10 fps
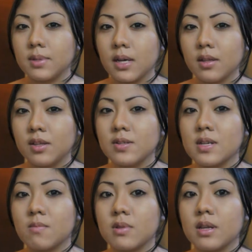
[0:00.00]
I'm telling you
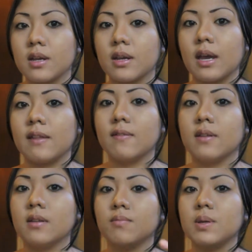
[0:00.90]
something, and
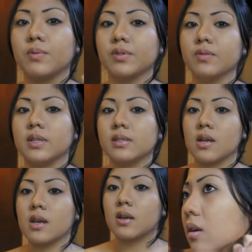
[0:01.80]
then people do this
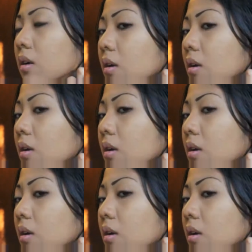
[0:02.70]
like,